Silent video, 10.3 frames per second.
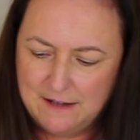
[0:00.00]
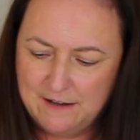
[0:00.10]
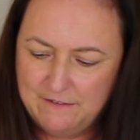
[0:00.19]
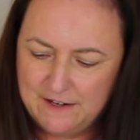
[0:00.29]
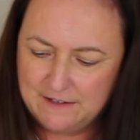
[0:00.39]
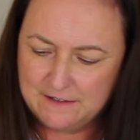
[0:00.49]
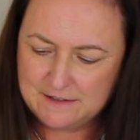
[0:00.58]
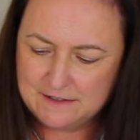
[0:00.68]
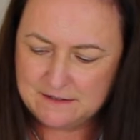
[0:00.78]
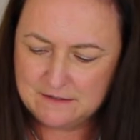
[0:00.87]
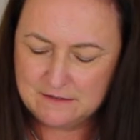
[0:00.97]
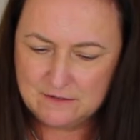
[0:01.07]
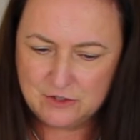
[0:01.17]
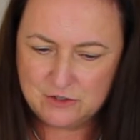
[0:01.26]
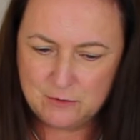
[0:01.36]
find it's
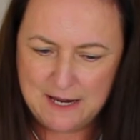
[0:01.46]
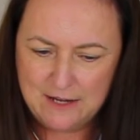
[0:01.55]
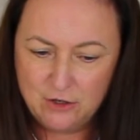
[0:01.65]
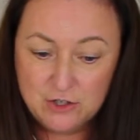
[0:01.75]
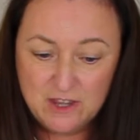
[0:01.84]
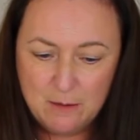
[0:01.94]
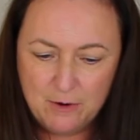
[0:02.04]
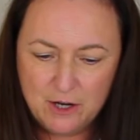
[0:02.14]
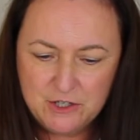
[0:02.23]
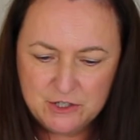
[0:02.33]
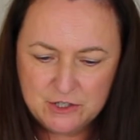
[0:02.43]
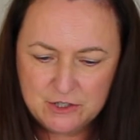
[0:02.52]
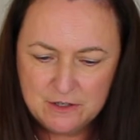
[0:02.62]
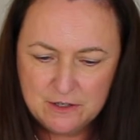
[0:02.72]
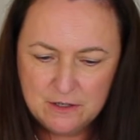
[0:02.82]
just okay using the brush.